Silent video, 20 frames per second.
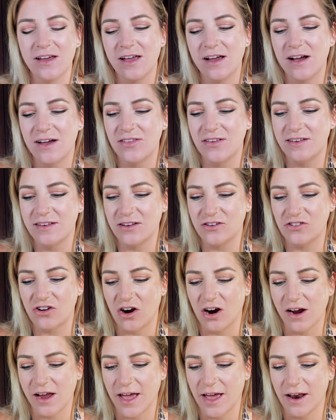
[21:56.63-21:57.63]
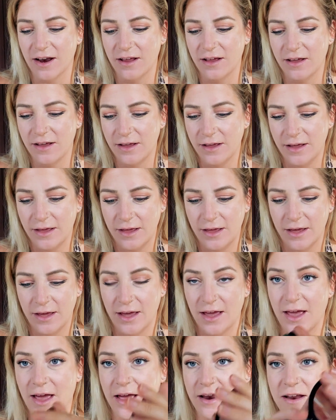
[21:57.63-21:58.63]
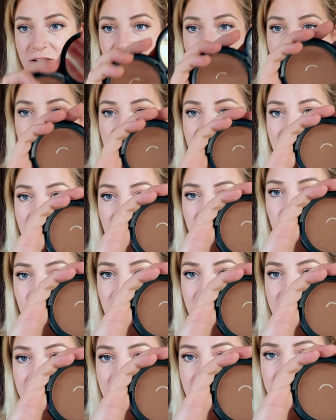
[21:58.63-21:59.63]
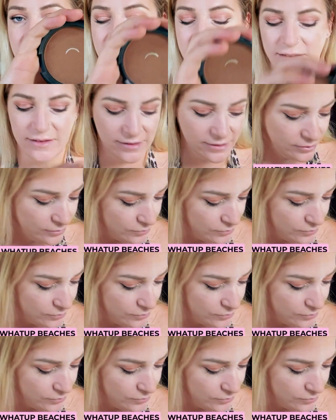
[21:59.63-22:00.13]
I got this at Target, and it's just like a really nice